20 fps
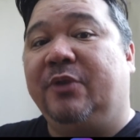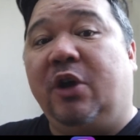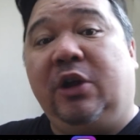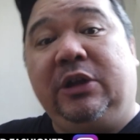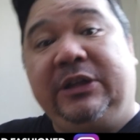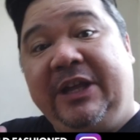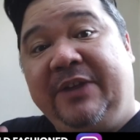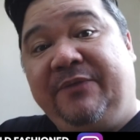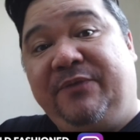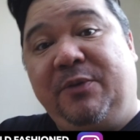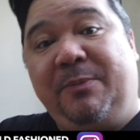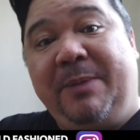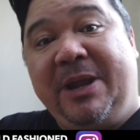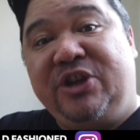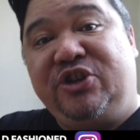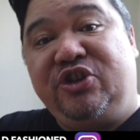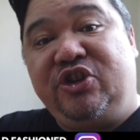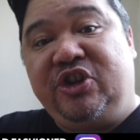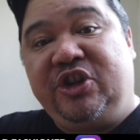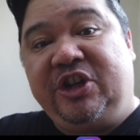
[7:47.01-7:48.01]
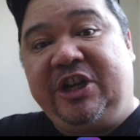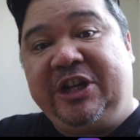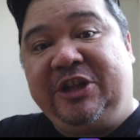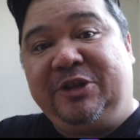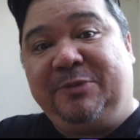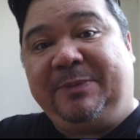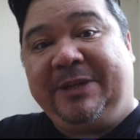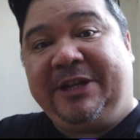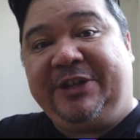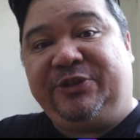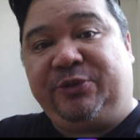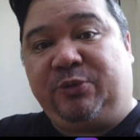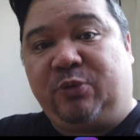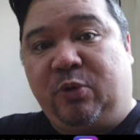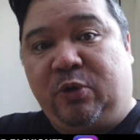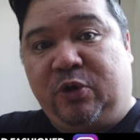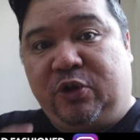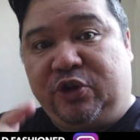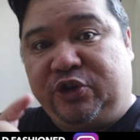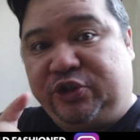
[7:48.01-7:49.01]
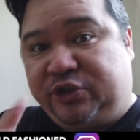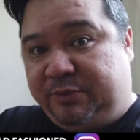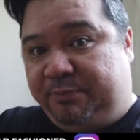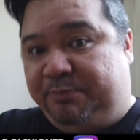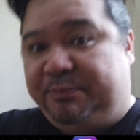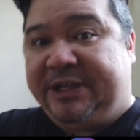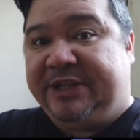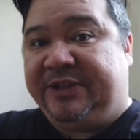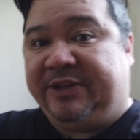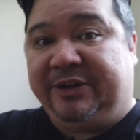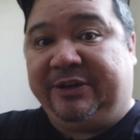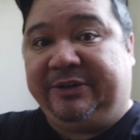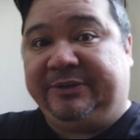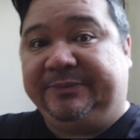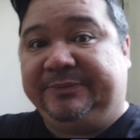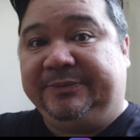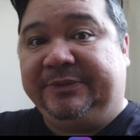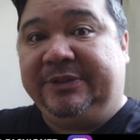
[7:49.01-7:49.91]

All the information you need to place your order should be there.